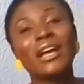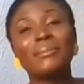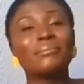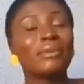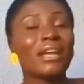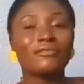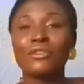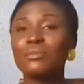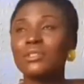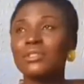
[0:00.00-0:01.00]

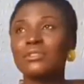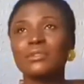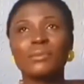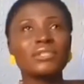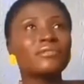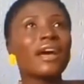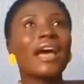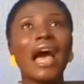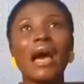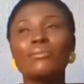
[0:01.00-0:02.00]
platforms. It's on Spotify,
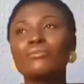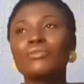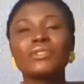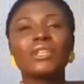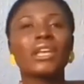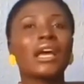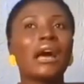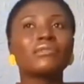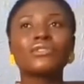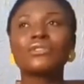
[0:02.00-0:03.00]
Apple Music,
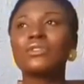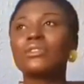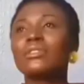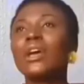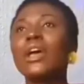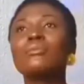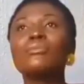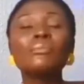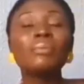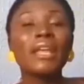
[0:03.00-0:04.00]
Amazon,
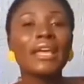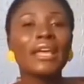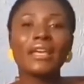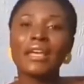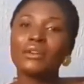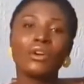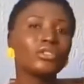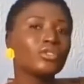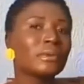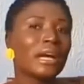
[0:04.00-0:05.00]
Boomplay,
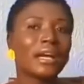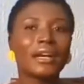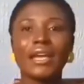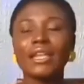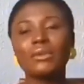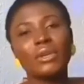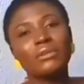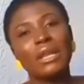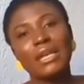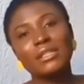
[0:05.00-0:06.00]
Audiomack, anywhere you
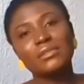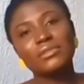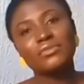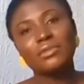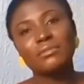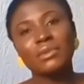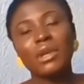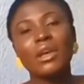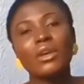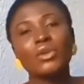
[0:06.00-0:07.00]
like to stream
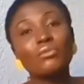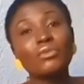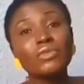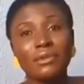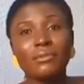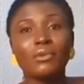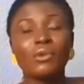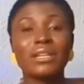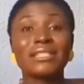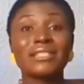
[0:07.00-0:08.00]
your music. Go
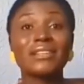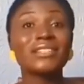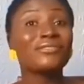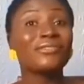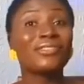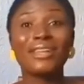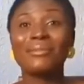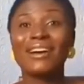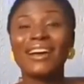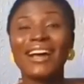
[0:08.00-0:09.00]
and search
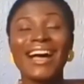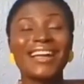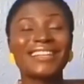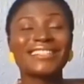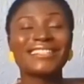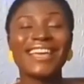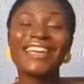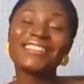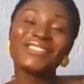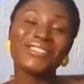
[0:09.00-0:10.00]
Philippa and
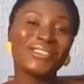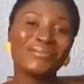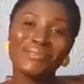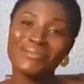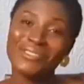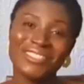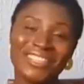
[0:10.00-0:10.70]
enjoy my music.